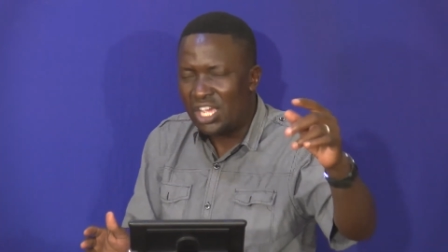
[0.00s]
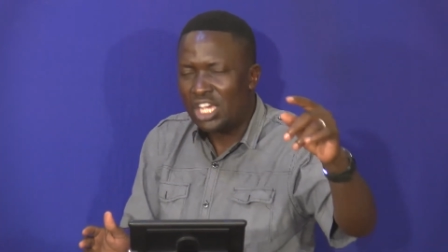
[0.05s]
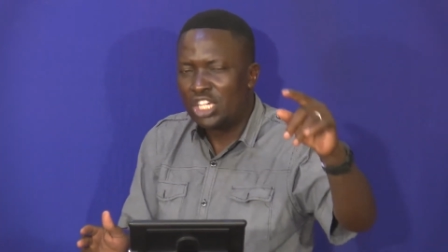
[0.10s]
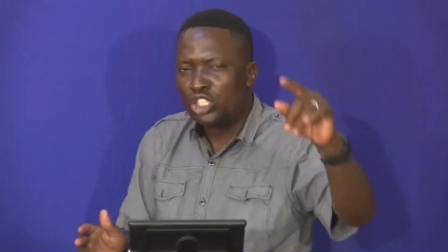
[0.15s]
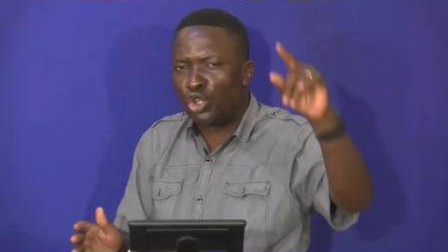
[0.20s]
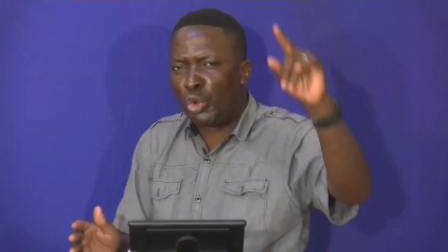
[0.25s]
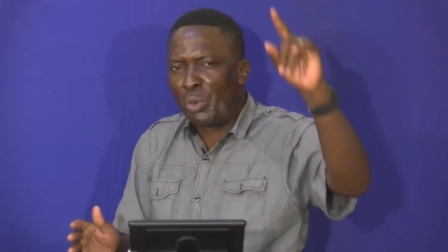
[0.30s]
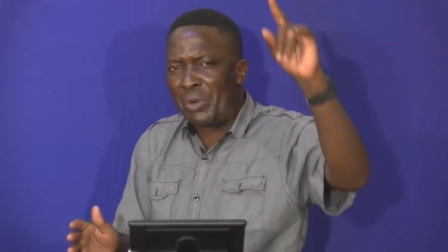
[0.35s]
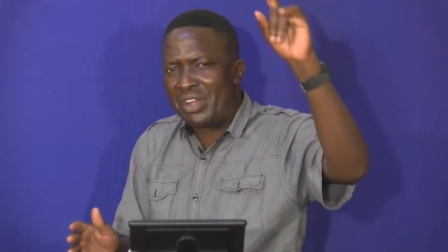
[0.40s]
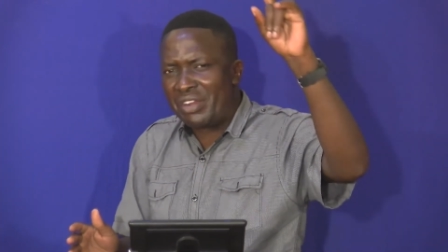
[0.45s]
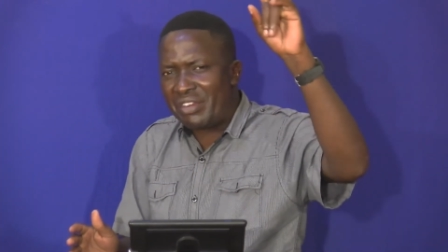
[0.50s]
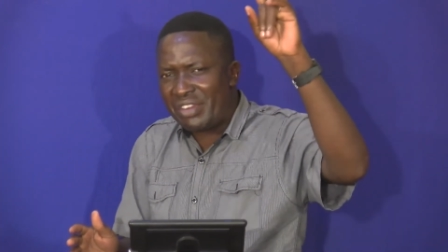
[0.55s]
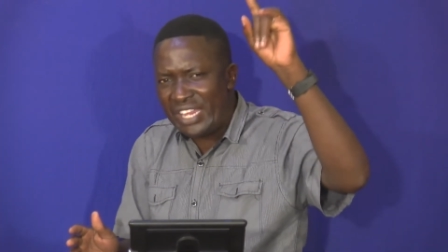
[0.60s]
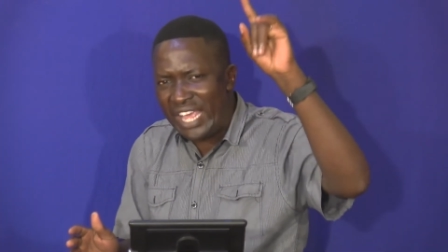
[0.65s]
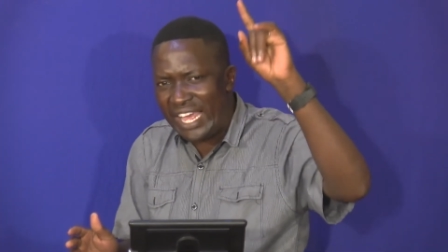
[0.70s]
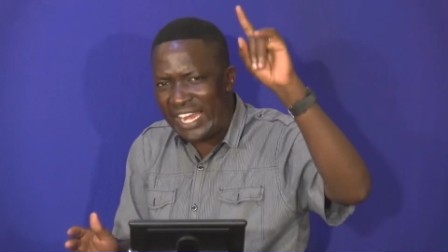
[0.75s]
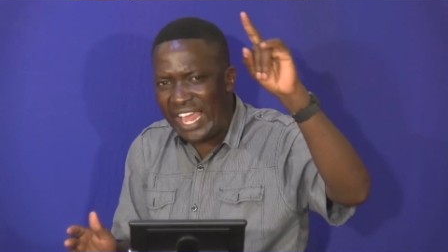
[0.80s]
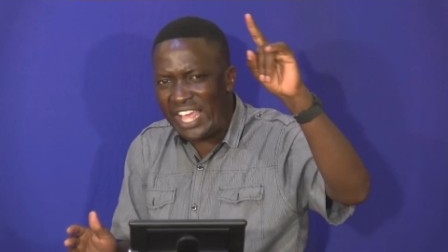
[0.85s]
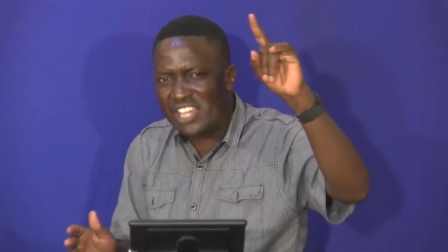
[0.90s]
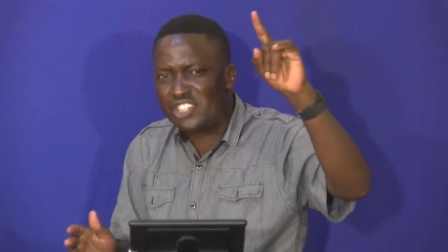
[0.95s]
you will
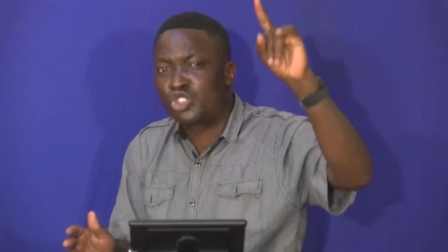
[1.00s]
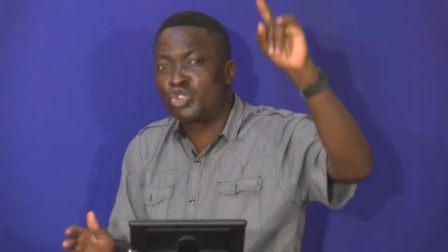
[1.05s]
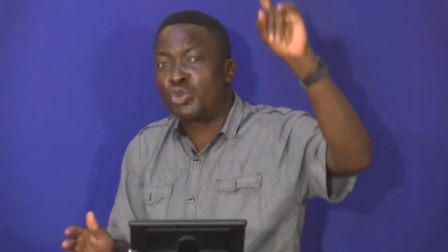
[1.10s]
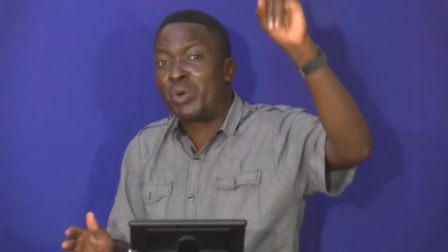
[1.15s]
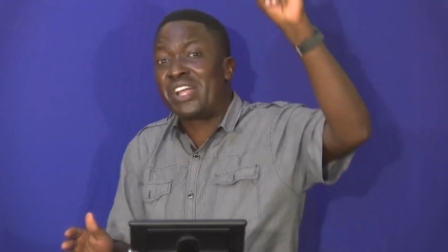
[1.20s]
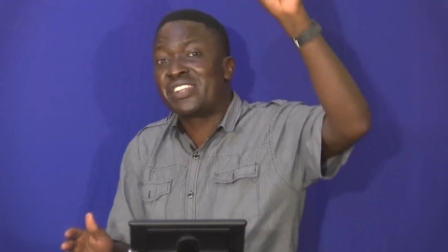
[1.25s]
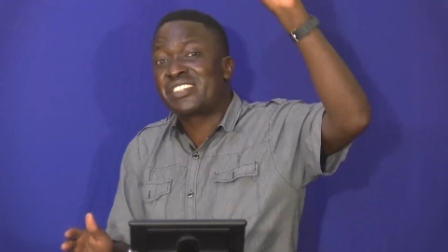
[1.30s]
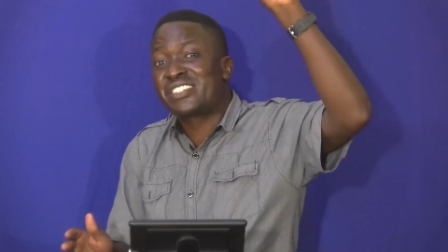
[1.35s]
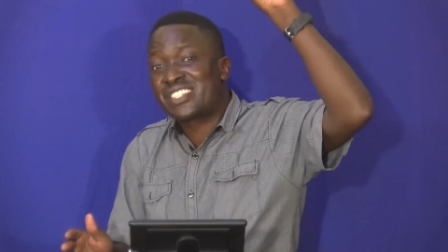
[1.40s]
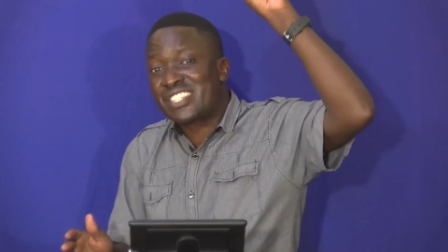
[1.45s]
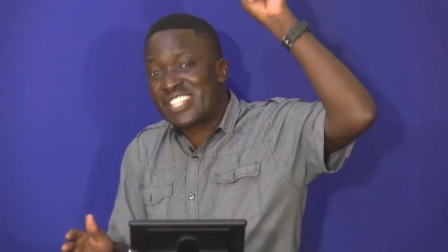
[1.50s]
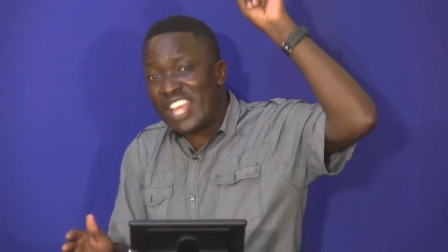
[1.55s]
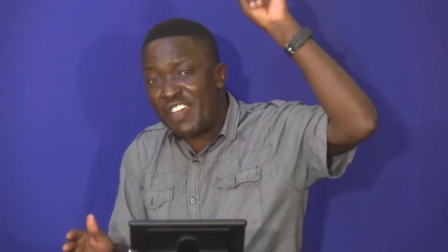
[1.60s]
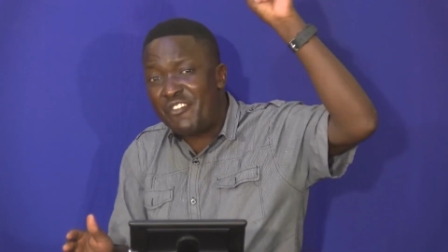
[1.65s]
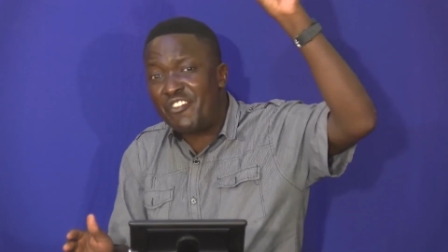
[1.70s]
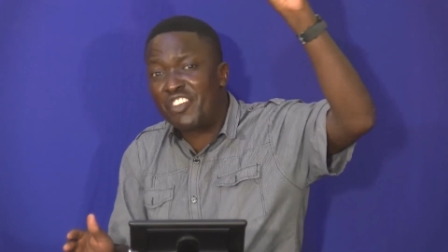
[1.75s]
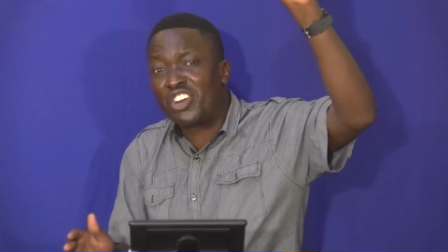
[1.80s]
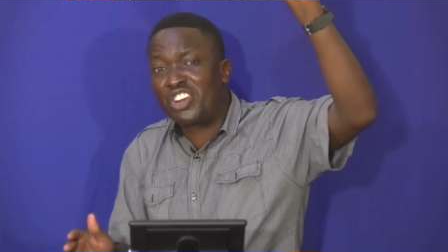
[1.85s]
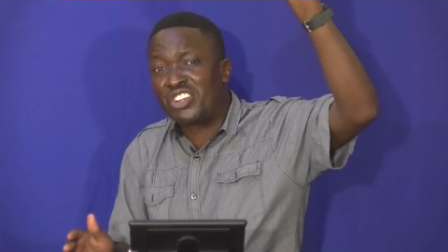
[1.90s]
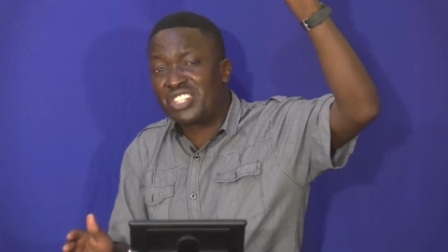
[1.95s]
realize you are
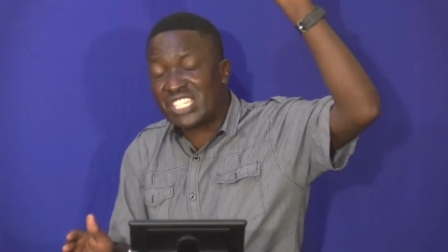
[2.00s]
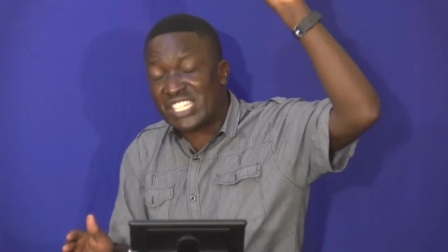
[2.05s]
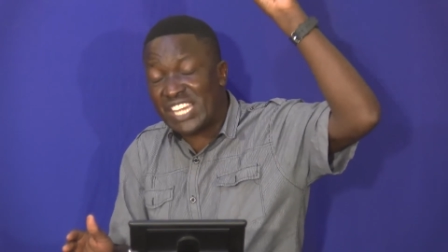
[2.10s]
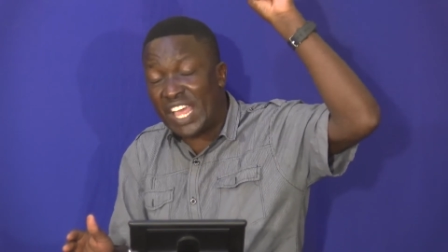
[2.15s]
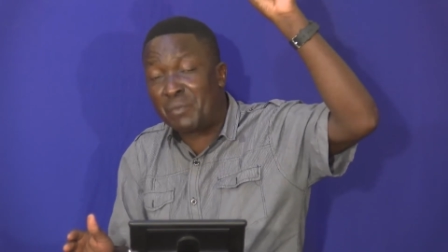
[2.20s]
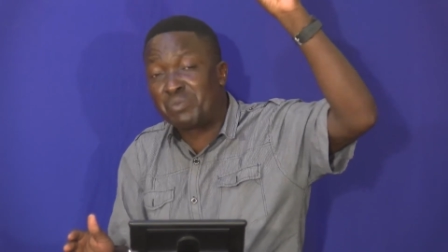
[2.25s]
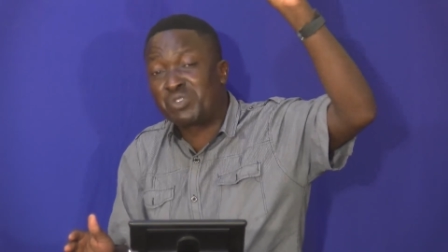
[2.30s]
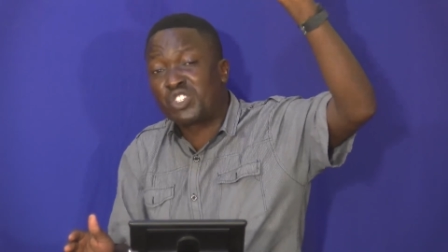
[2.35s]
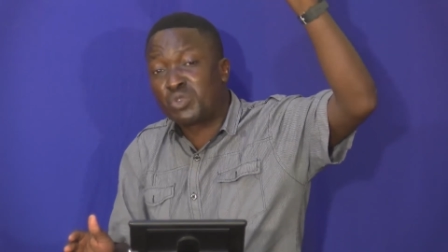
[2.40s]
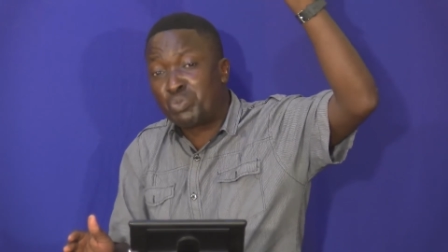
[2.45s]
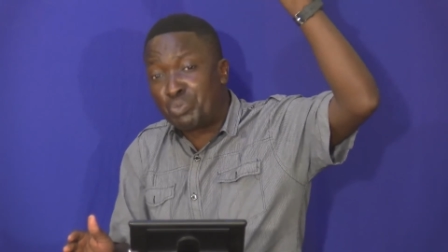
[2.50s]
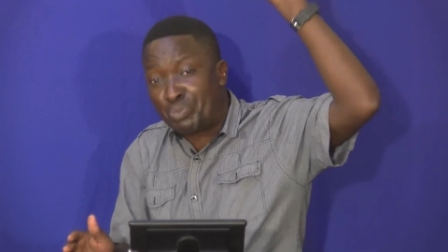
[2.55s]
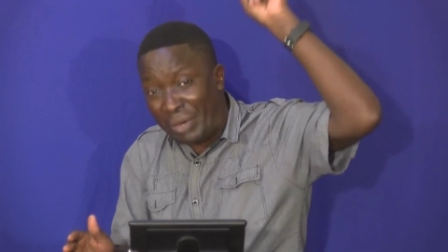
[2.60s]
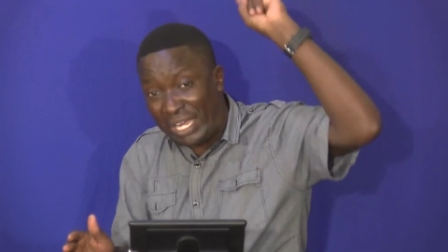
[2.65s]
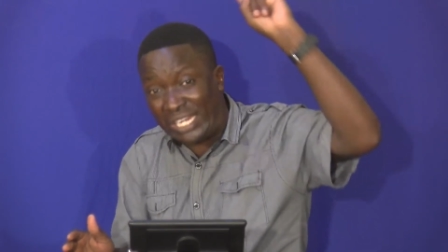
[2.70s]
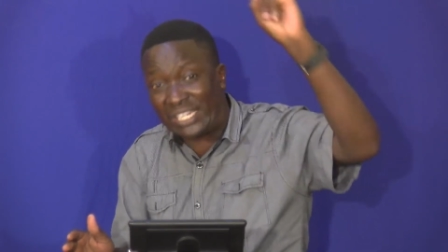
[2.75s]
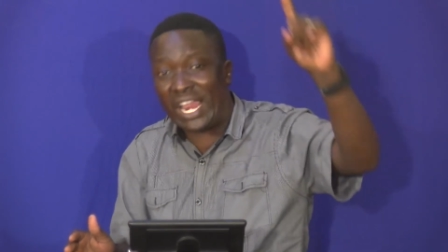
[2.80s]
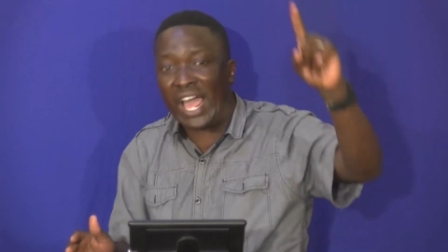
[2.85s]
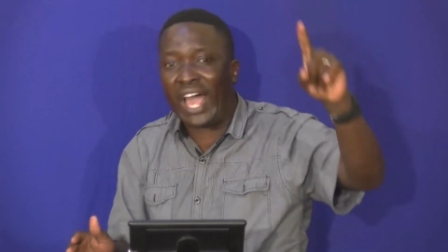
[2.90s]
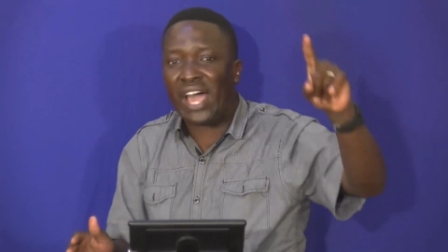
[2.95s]
several steps
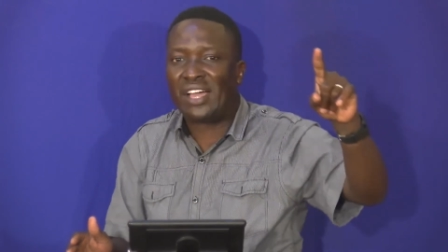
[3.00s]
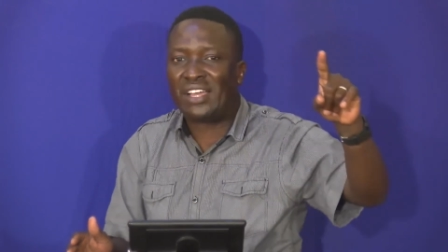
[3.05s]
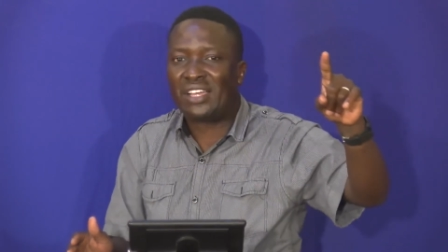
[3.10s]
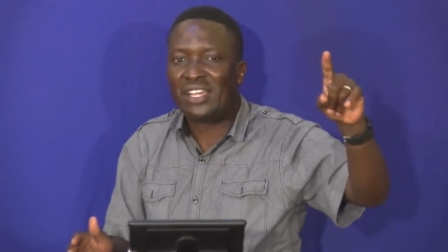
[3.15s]
better.